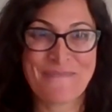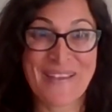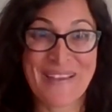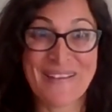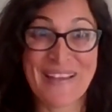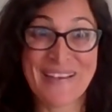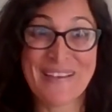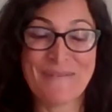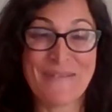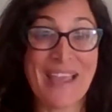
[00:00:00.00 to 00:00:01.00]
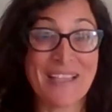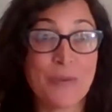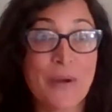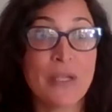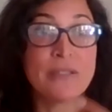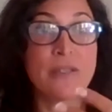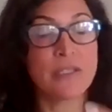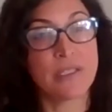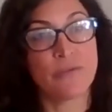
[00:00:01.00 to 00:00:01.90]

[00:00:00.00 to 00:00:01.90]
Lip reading: And that's where I started